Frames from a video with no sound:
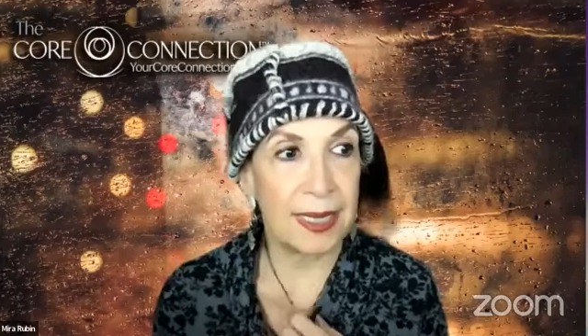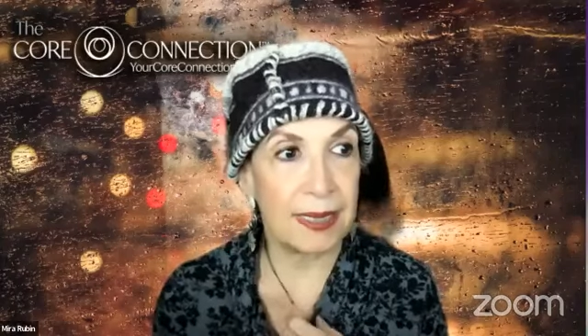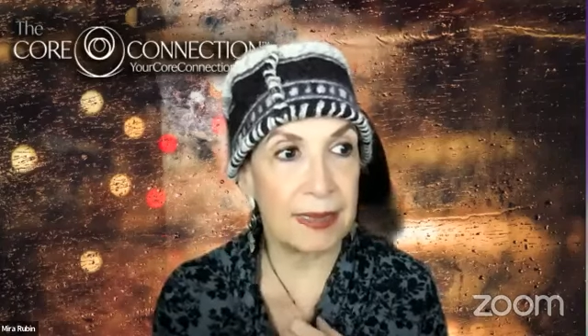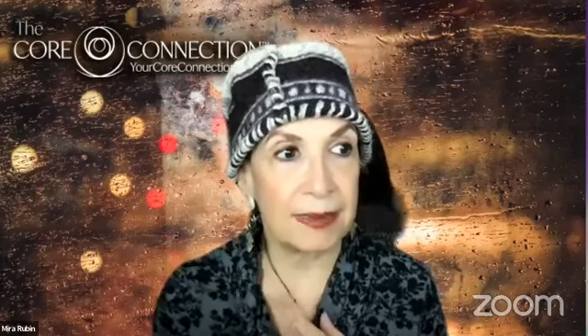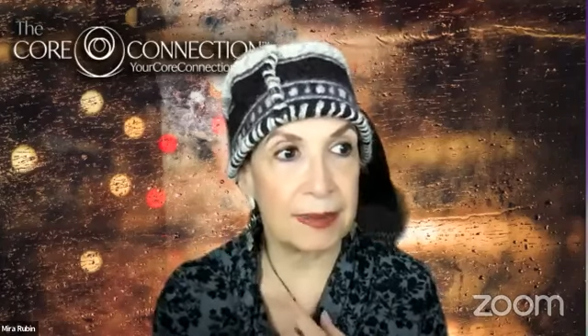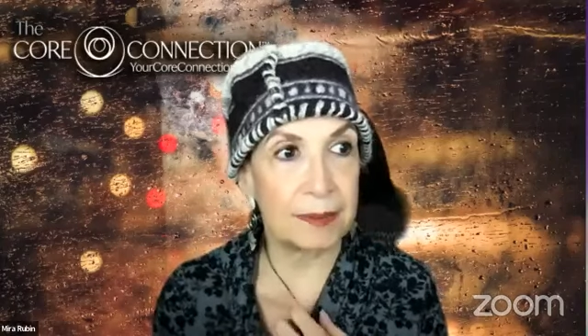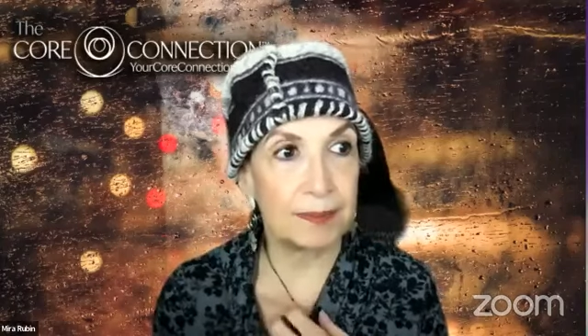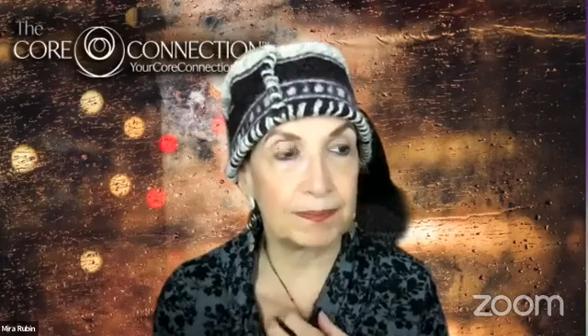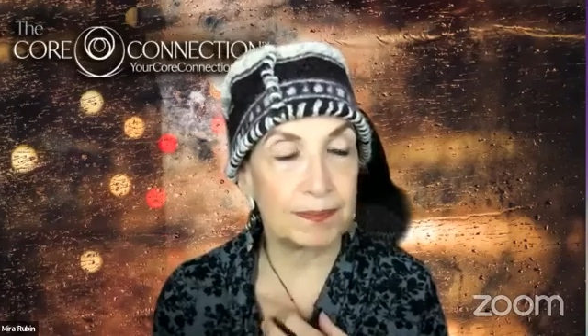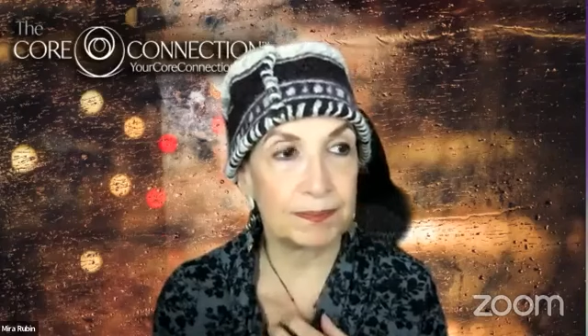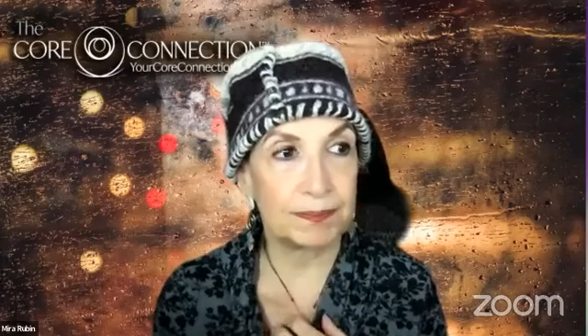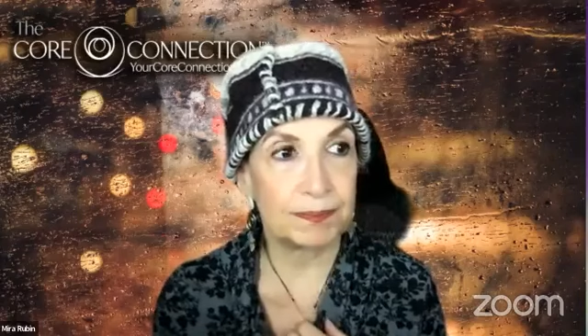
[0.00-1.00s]

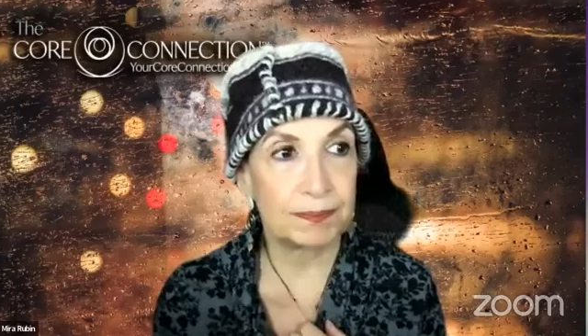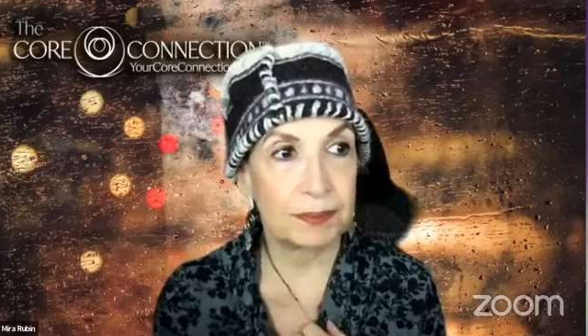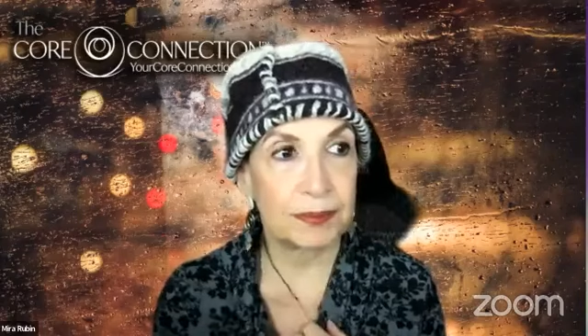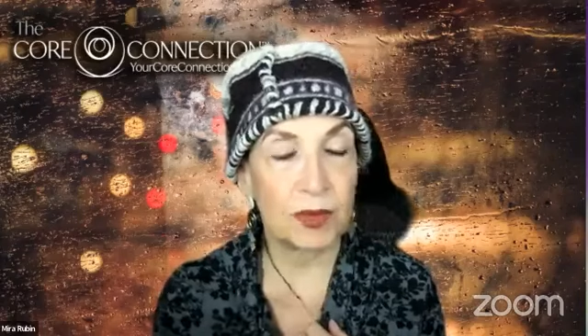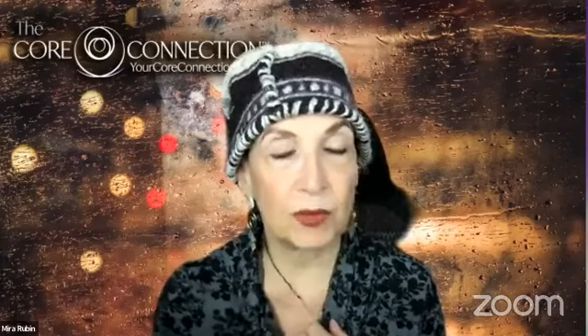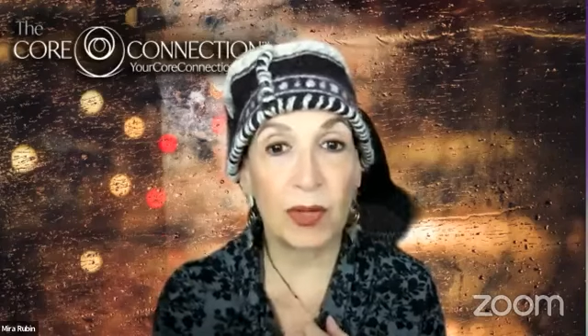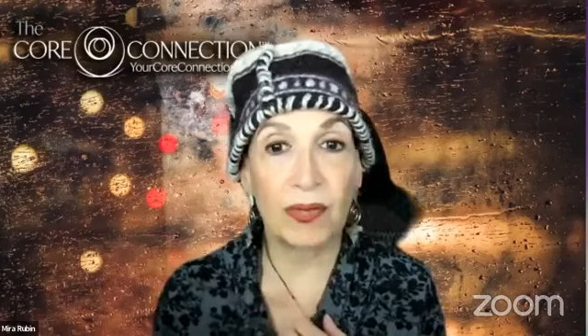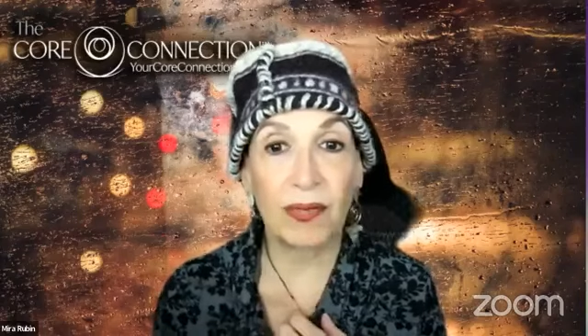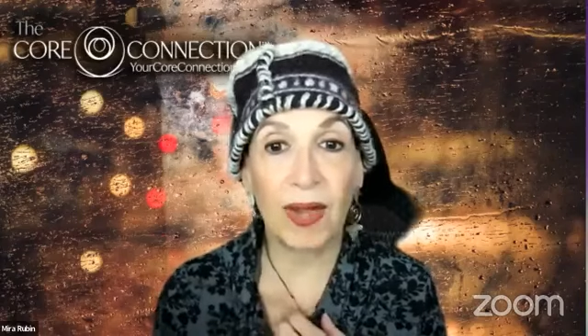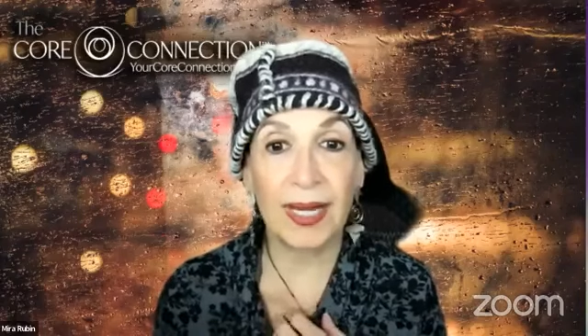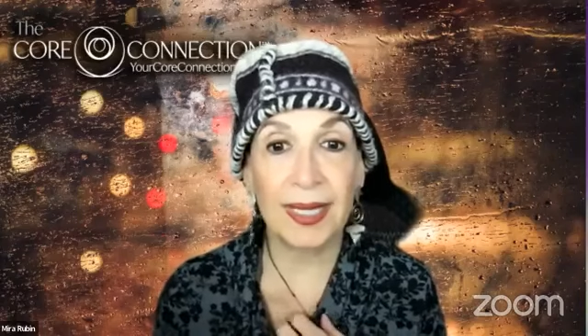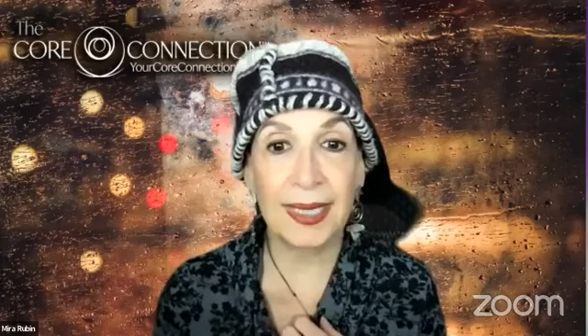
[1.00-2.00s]
um
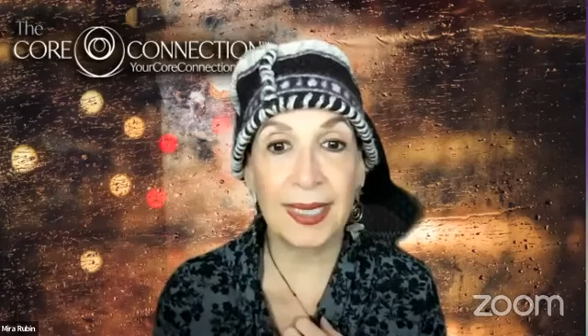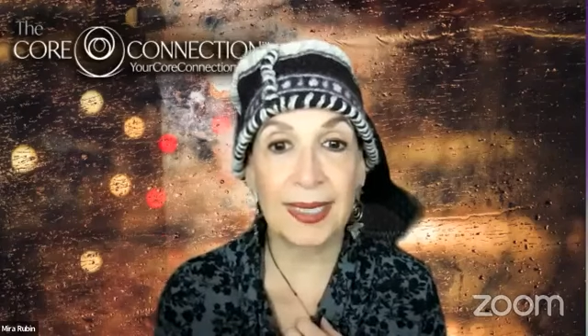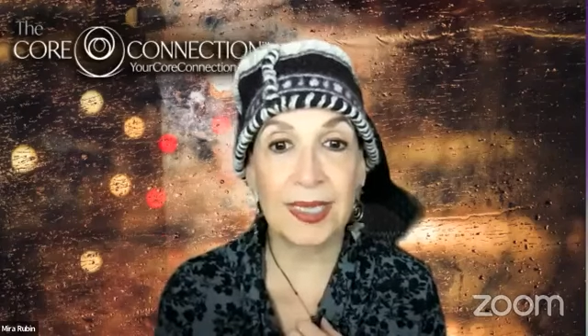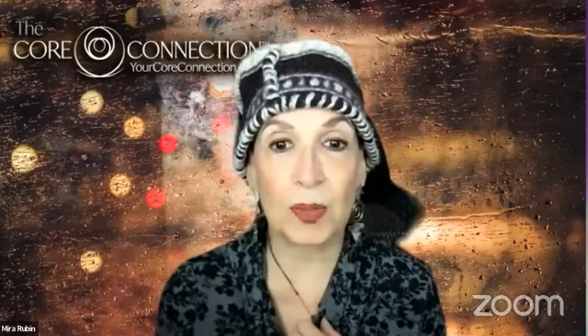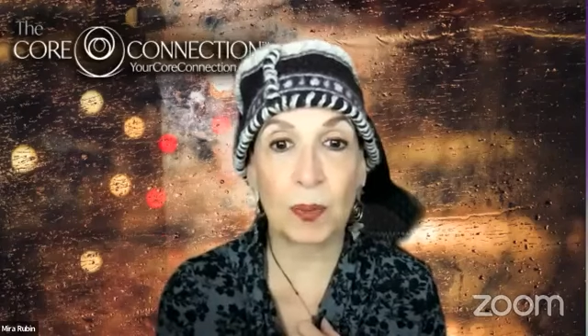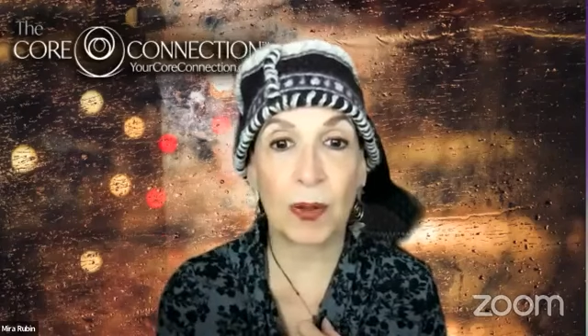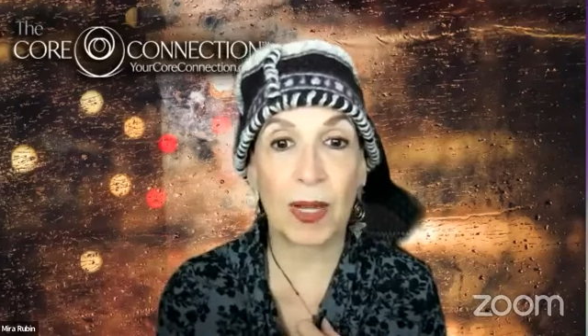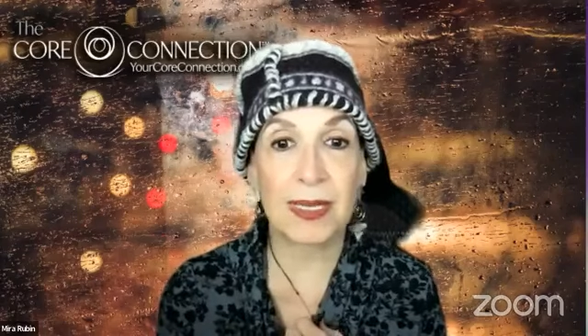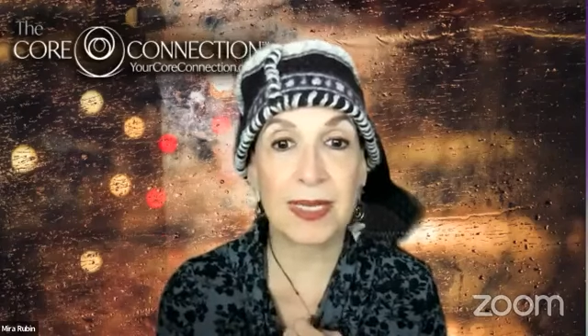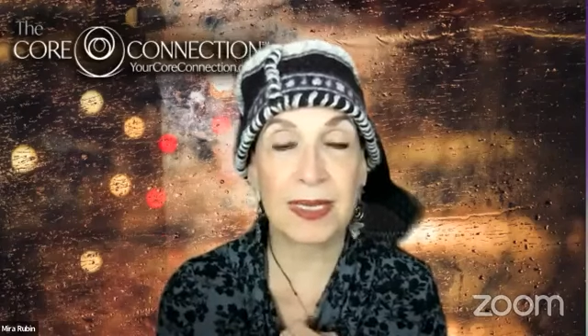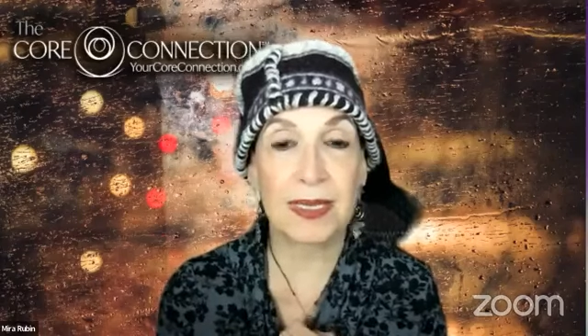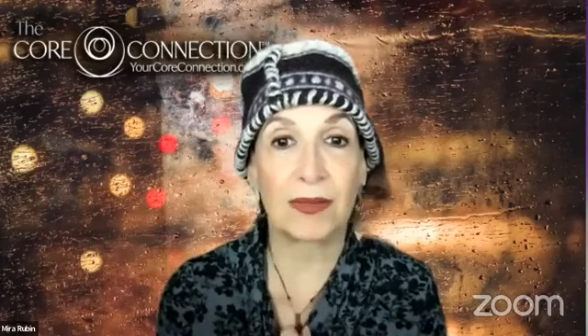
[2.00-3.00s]
refining it's a process